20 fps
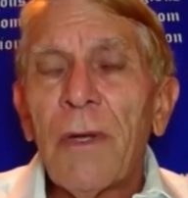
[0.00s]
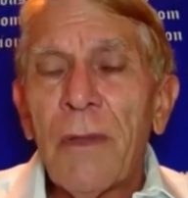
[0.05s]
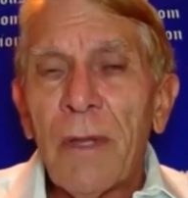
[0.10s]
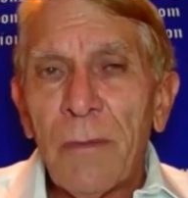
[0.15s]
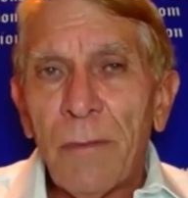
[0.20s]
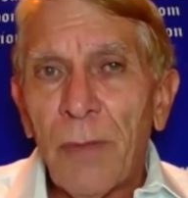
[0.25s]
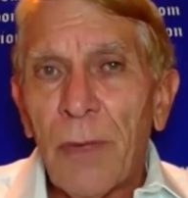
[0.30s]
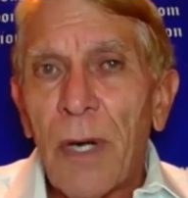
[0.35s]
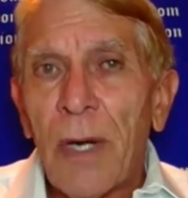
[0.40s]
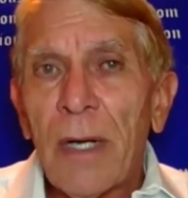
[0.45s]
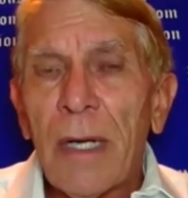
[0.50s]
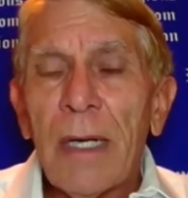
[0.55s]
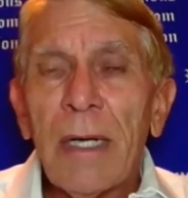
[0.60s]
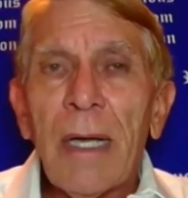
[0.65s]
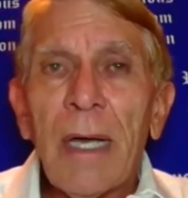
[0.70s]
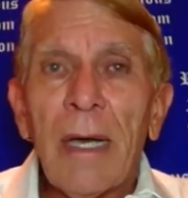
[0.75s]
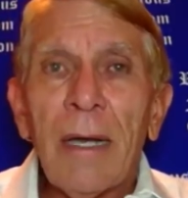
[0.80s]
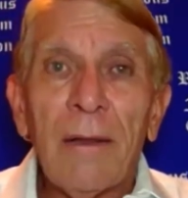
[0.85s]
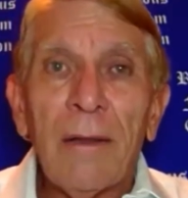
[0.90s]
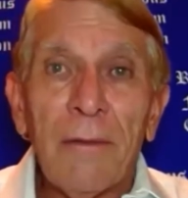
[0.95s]
where they're brought
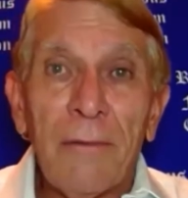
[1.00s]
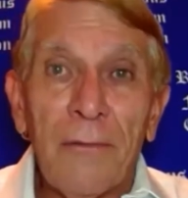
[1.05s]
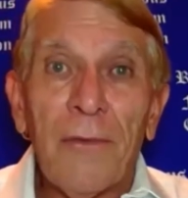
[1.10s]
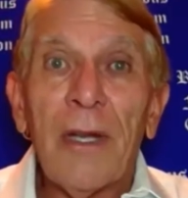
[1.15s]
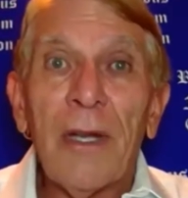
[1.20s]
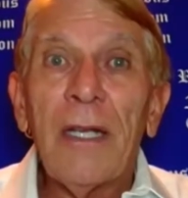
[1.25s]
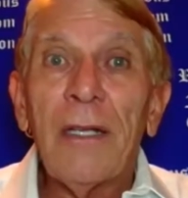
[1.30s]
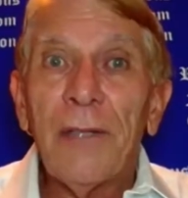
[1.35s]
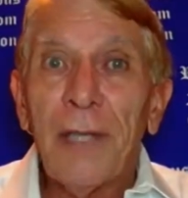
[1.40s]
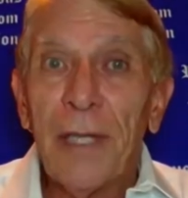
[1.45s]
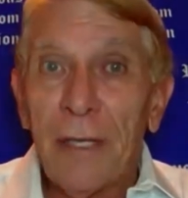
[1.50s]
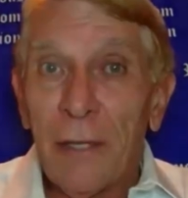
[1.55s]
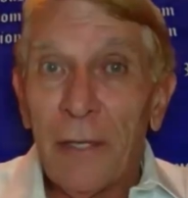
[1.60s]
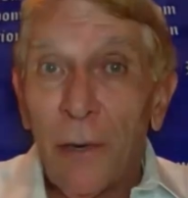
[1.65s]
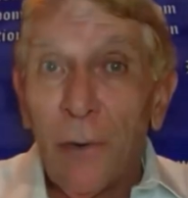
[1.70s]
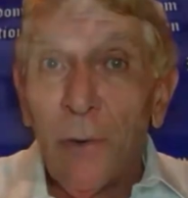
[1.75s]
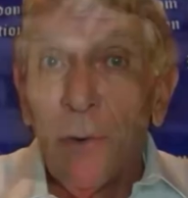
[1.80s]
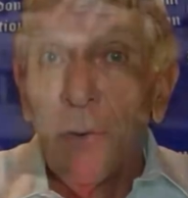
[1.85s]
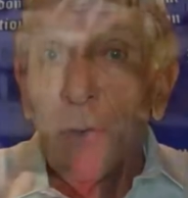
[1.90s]
in out of the freezing